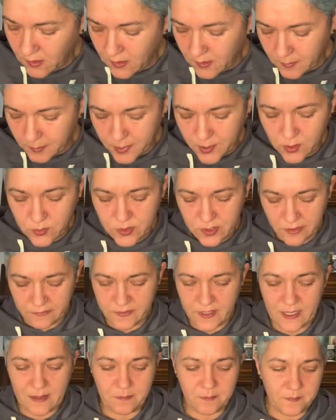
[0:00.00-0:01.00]
both of
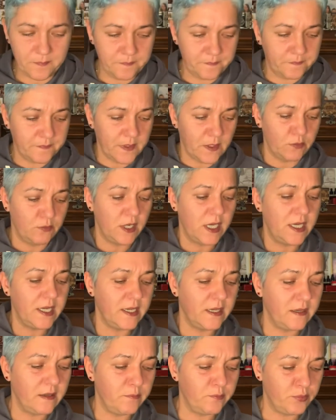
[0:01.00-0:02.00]
them
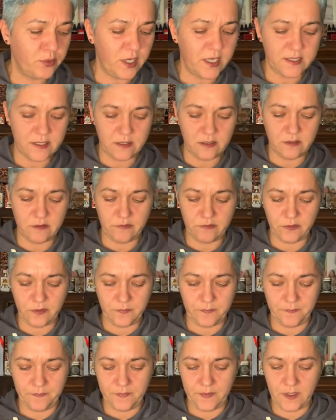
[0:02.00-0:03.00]
really impressive
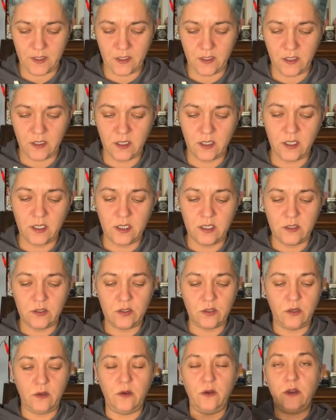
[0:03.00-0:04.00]
to
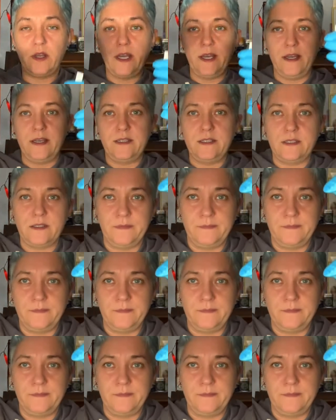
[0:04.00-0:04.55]
look at